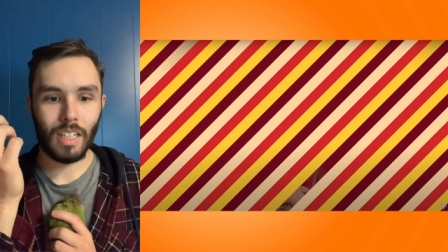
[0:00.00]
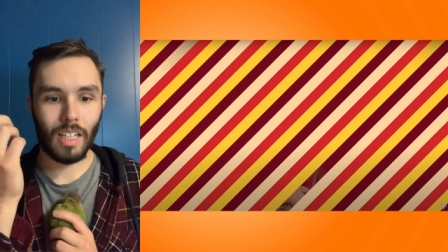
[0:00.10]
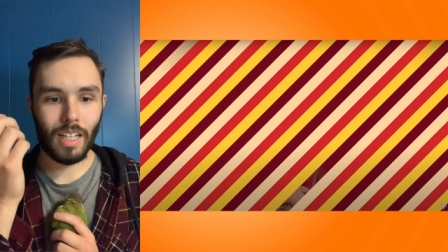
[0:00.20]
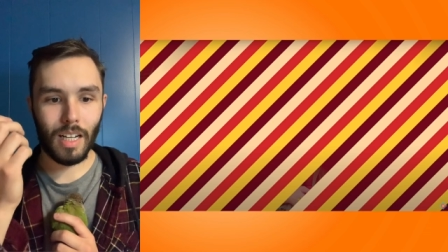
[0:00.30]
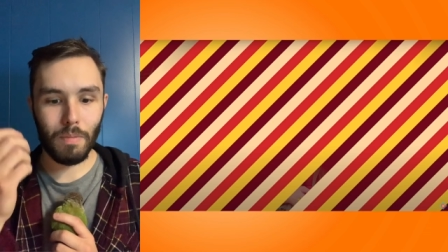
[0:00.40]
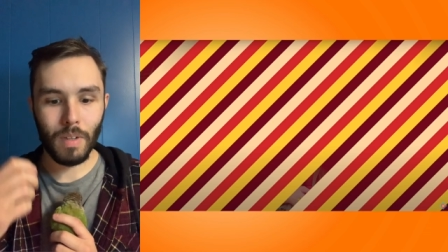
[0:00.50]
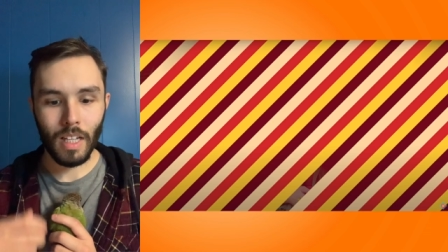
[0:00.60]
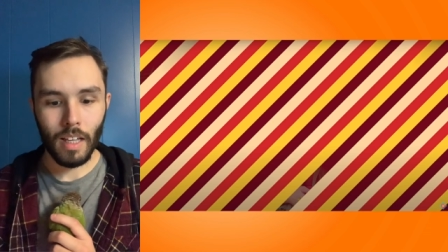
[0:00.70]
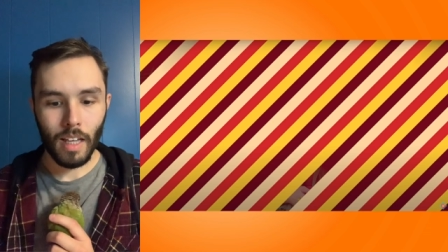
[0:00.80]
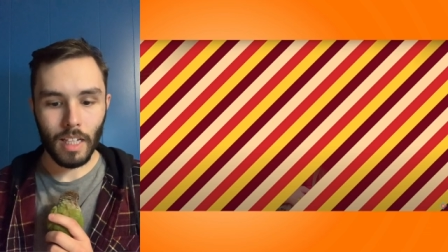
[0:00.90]
Um,
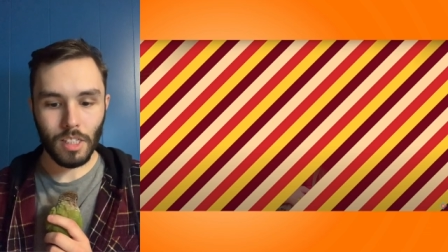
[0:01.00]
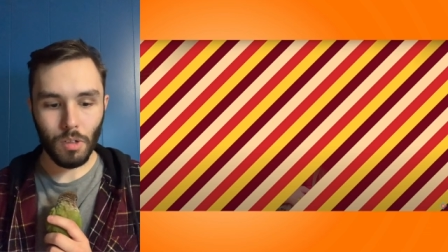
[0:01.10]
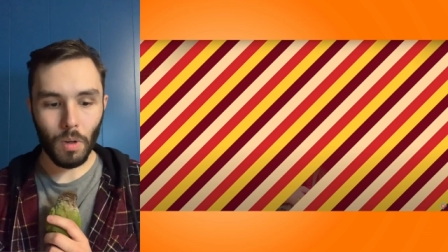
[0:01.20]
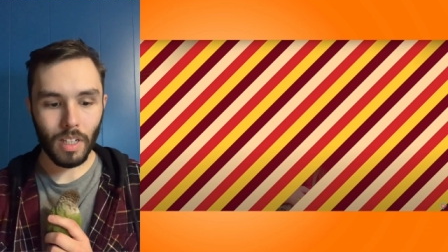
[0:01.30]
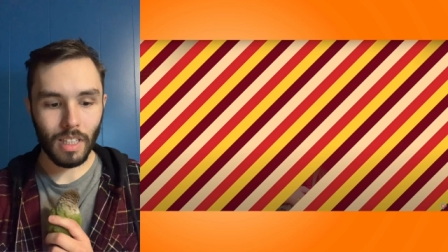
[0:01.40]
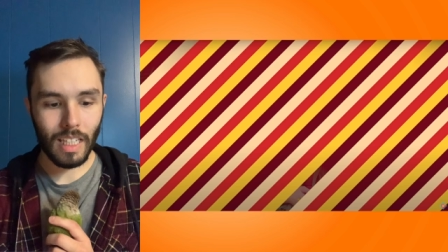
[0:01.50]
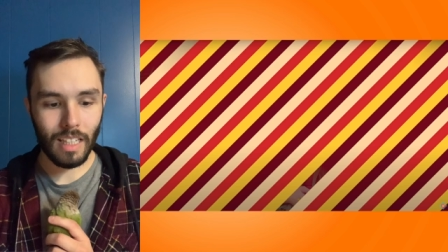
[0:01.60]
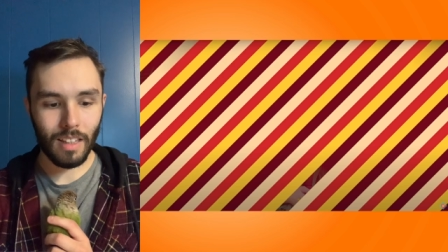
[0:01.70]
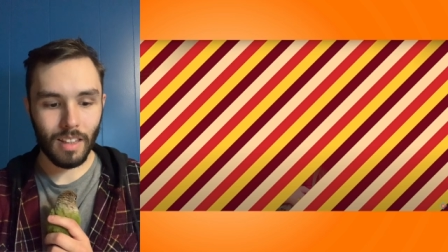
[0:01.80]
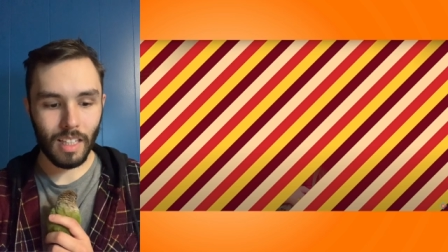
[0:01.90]

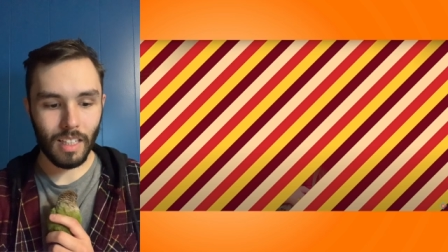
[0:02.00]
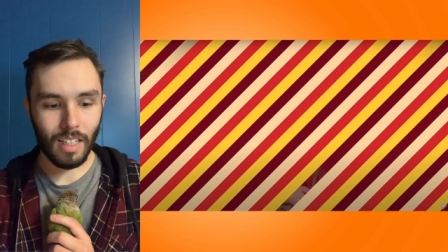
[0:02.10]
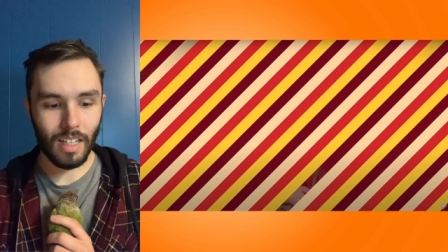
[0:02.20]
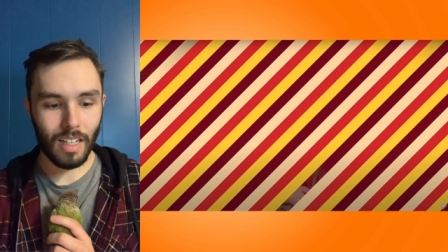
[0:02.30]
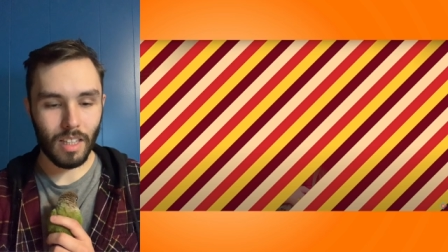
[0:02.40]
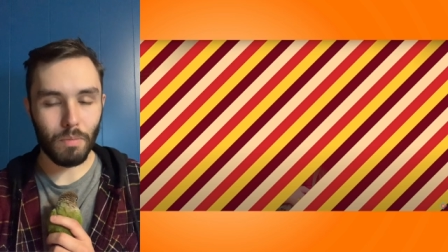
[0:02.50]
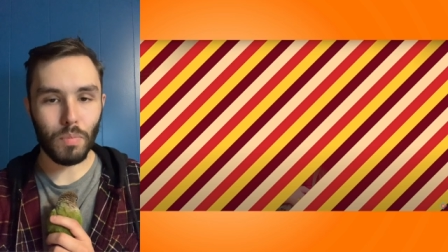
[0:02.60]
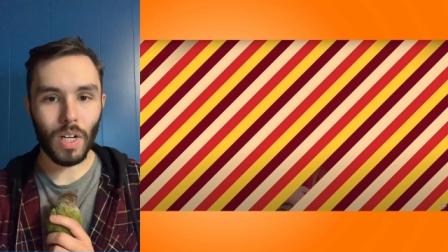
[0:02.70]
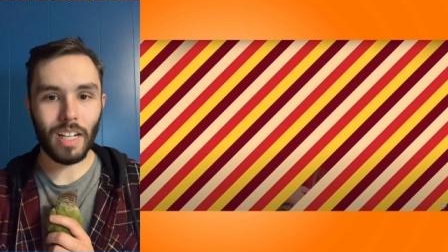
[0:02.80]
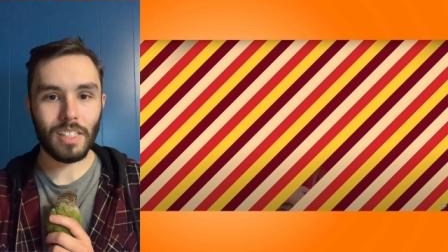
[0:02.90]
historically, the, uh, the
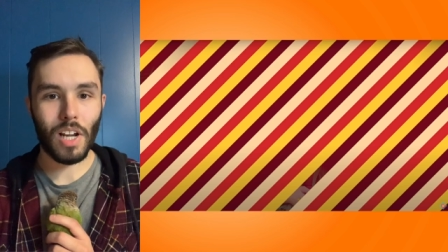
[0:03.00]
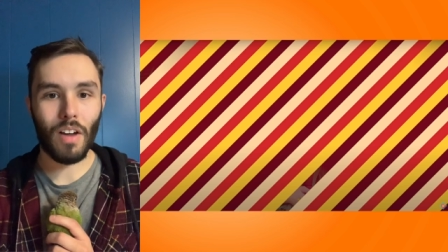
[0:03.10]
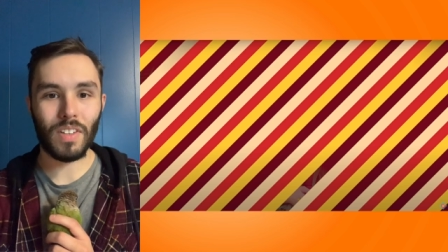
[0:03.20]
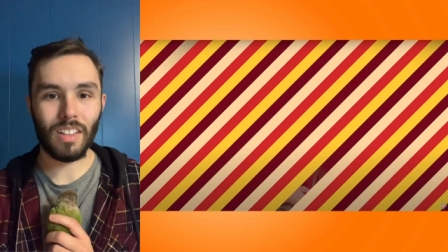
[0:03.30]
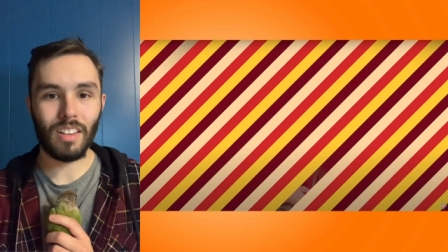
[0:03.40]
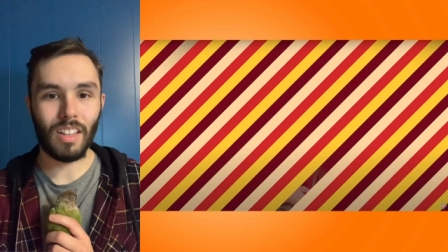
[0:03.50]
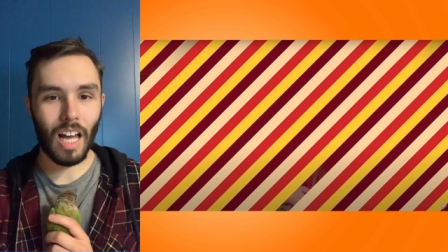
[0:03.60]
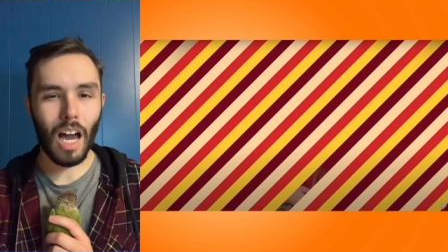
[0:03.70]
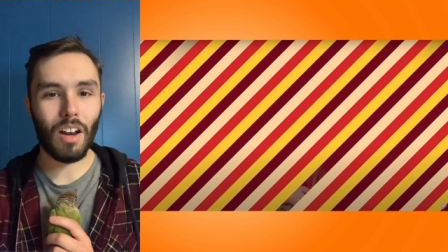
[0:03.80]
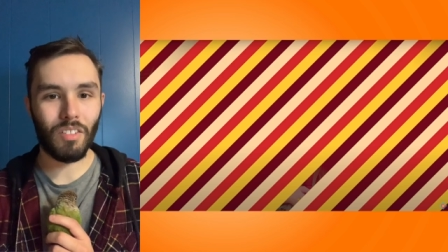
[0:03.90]
British have a
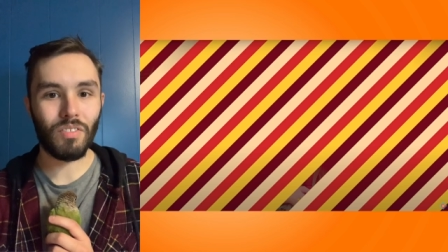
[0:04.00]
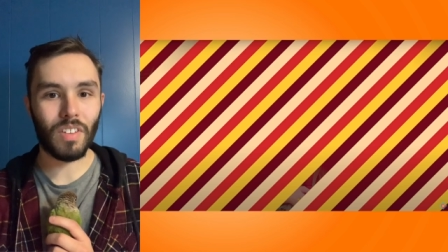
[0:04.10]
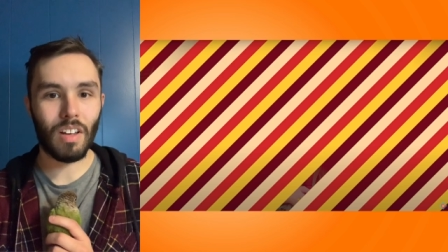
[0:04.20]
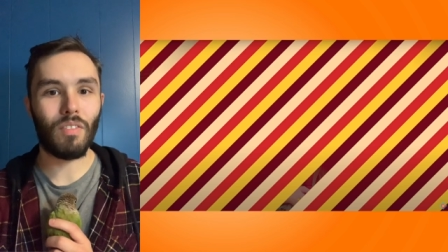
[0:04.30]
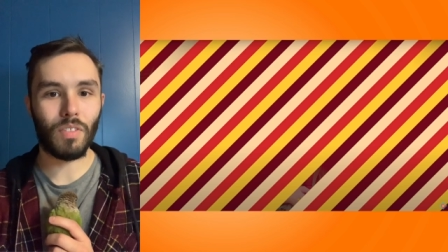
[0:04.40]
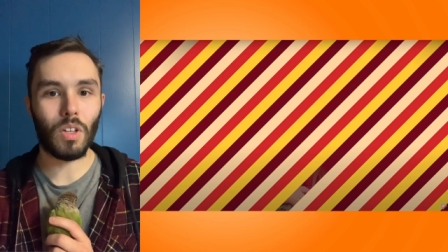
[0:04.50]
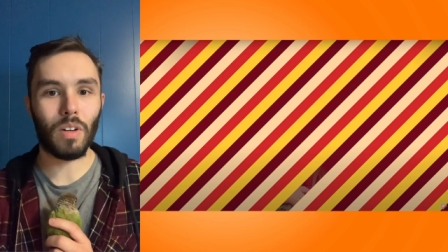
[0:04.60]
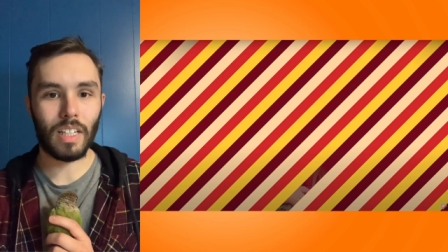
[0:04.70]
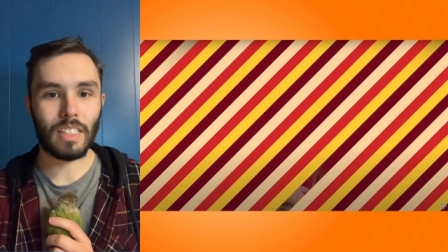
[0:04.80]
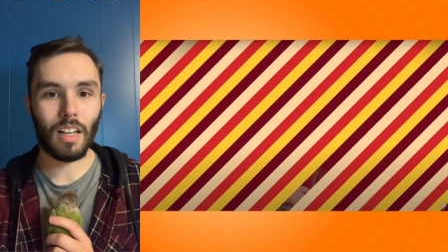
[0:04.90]
lot of
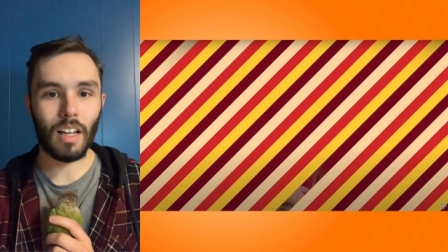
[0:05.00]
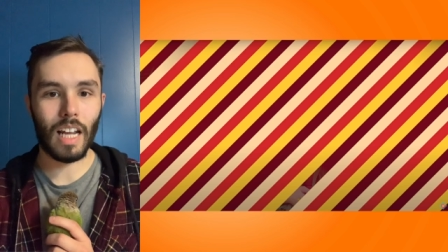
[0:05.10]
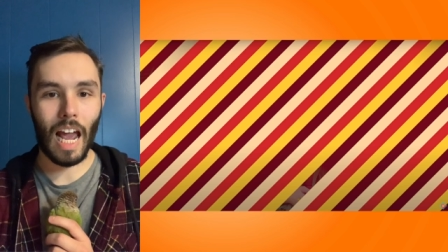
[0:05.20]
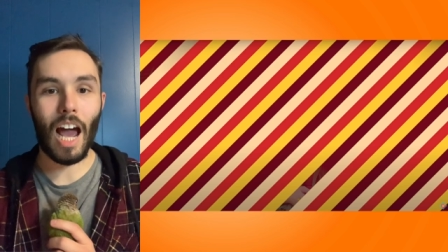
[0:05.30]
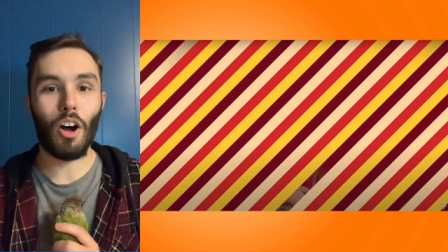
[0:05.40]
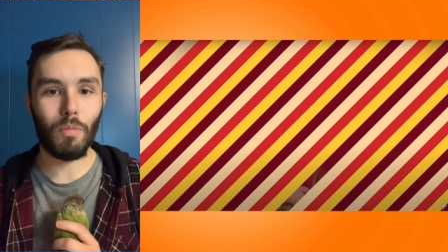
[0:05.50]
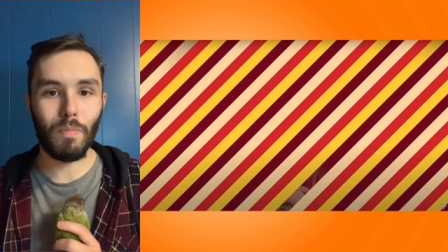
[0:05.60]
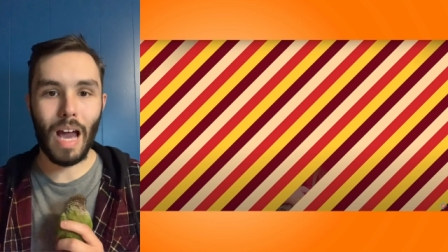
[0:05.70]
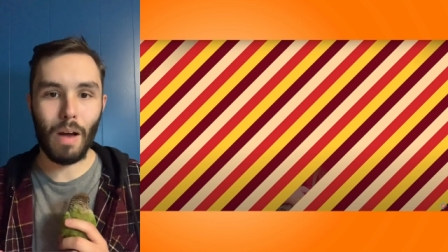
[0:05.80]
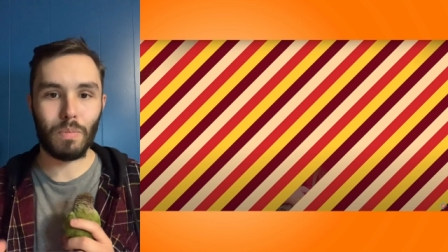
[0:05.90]
influence on how
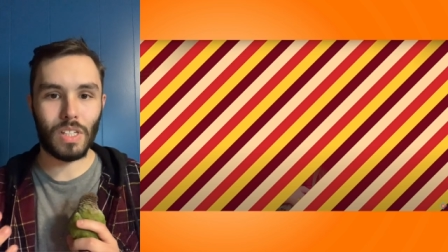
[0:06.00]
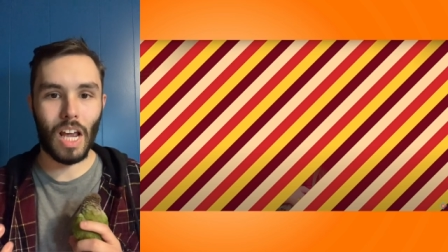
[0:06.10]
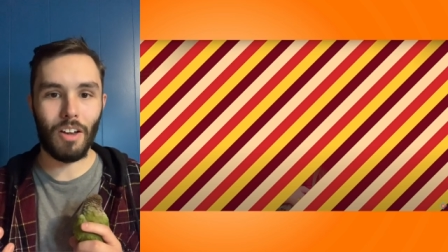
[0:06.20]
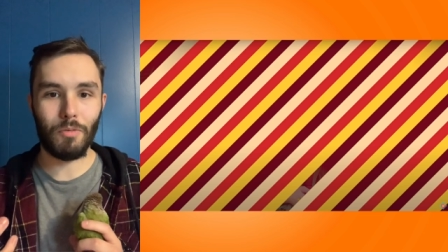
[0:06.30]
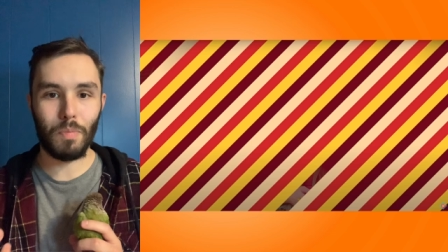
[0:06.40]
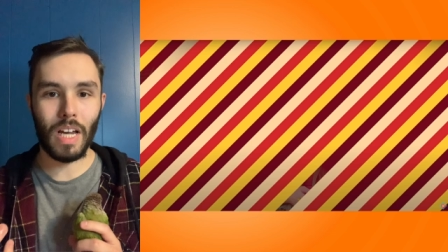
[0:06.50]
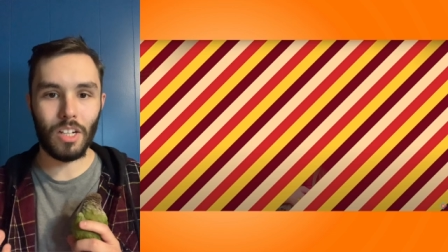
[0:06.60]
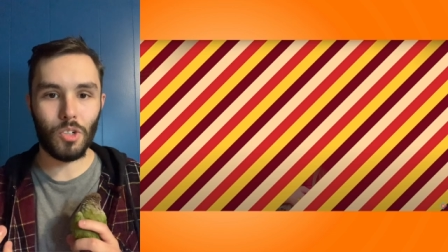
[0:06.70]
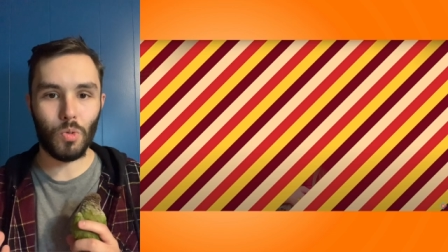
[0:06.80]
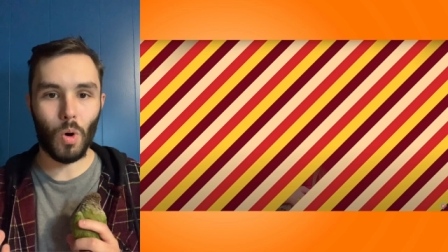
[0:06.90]
maps have
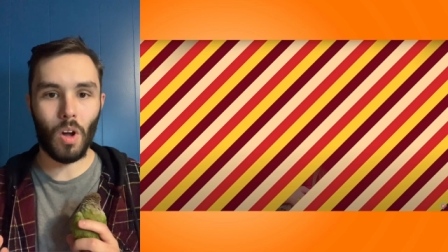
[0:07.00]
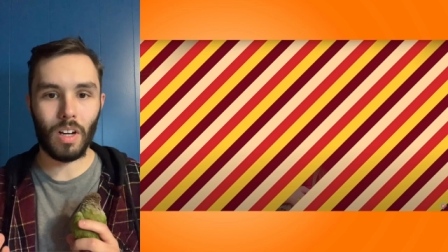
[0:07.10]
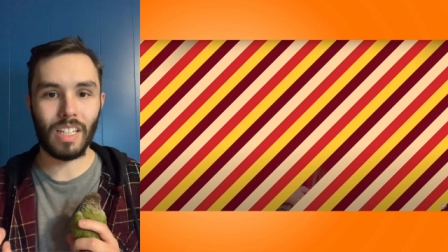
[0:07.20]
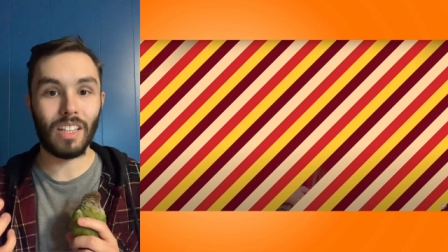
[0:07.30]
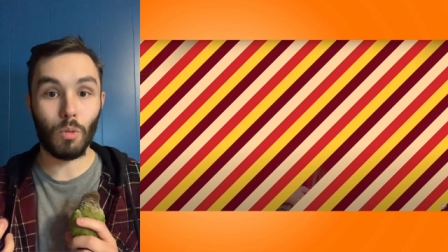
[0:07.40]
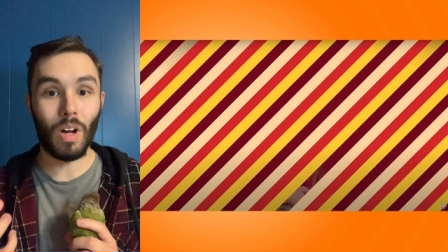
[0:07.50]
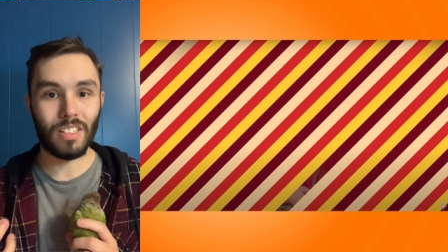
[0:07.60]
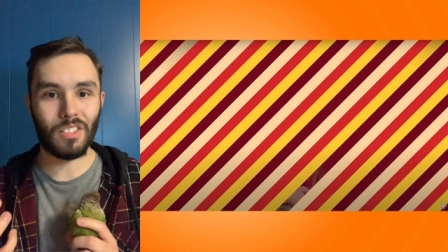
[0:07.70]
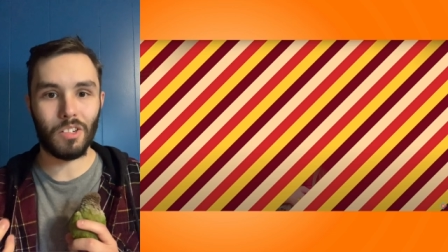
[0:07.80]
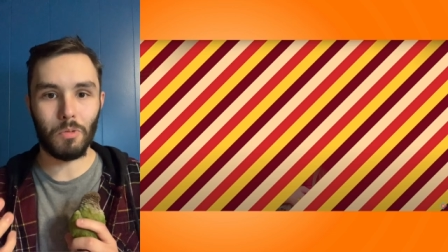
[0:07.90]
been drawn in the
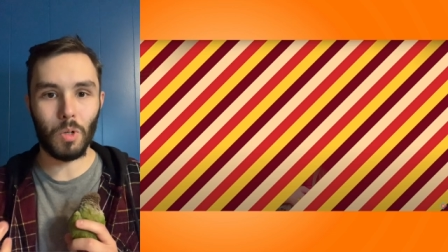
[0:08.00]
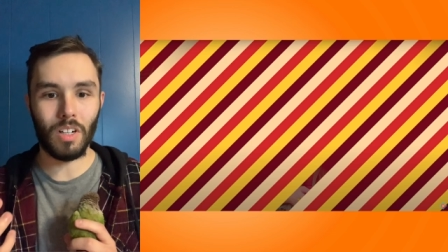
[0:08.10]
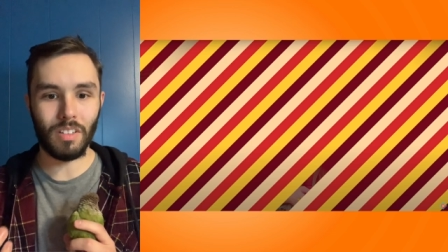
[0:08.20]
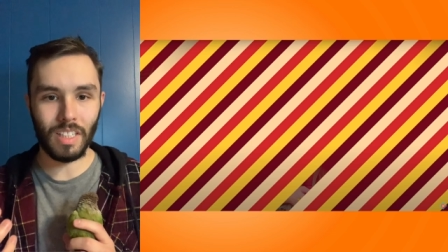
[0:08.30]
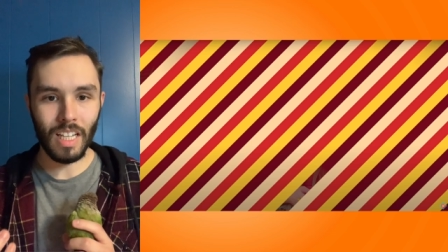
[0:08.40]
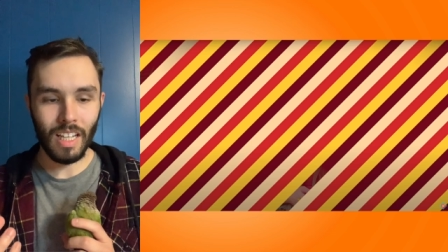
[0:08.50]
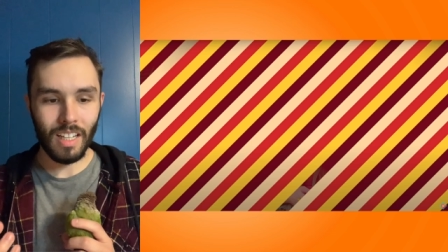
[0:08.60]
Western world